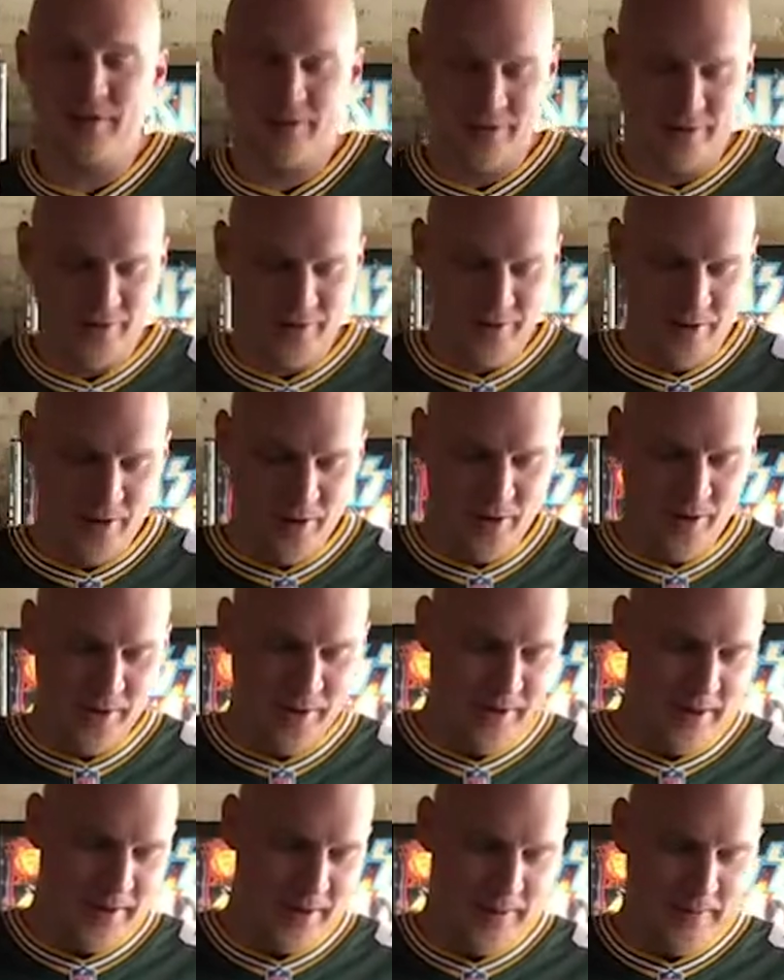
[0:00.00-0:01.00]

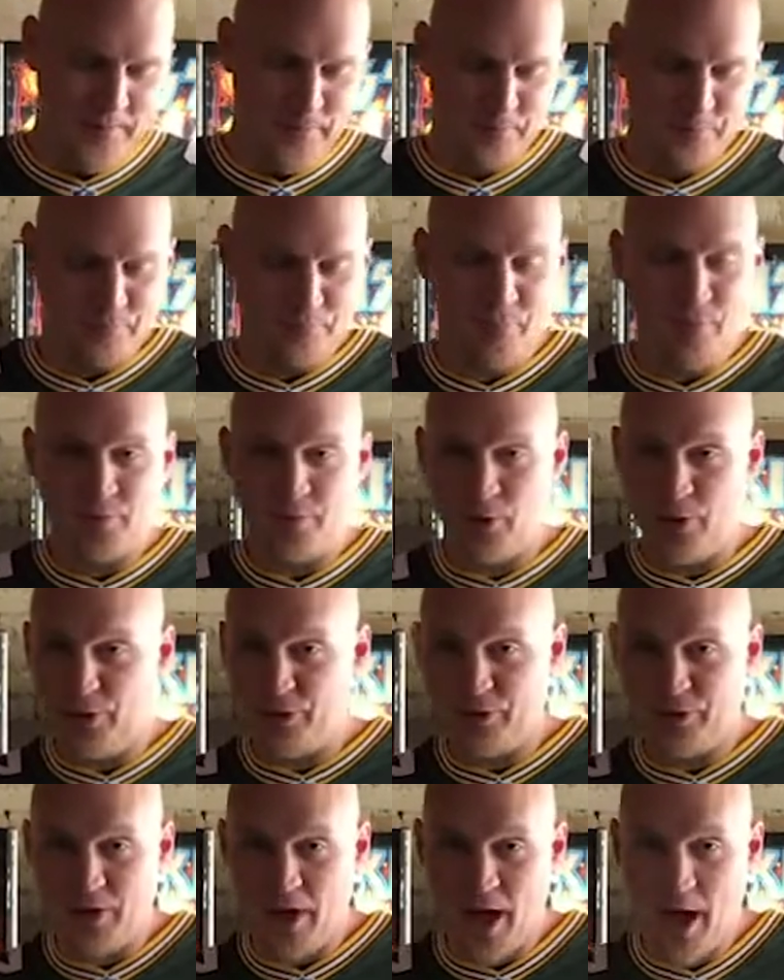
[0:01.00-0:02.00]
So
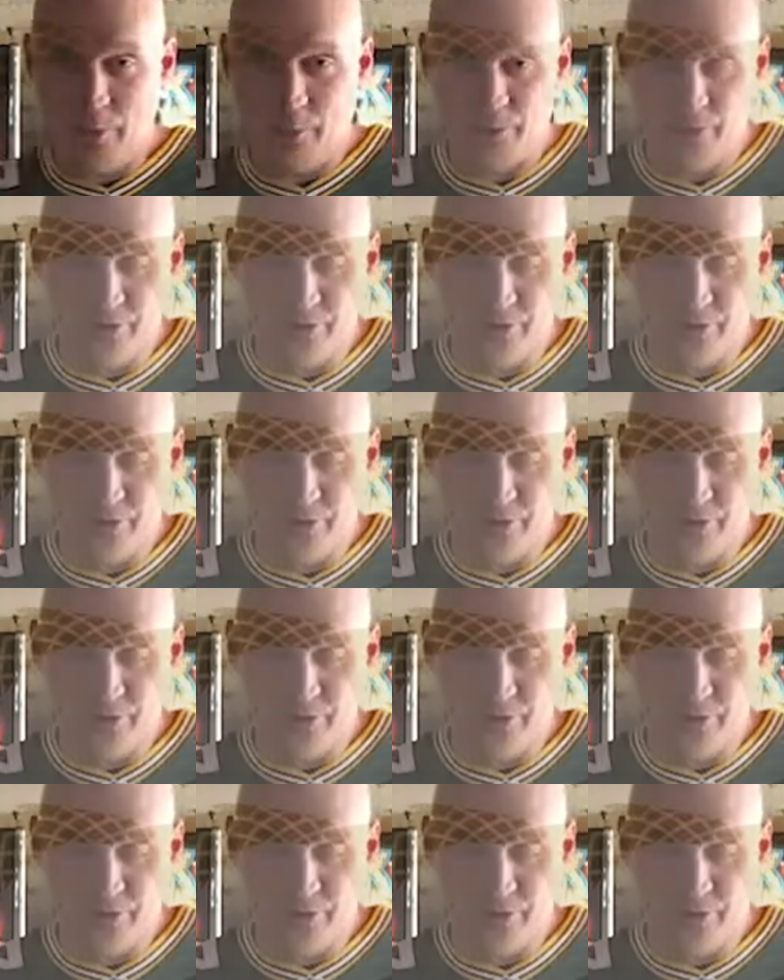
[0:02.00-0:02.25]
first stop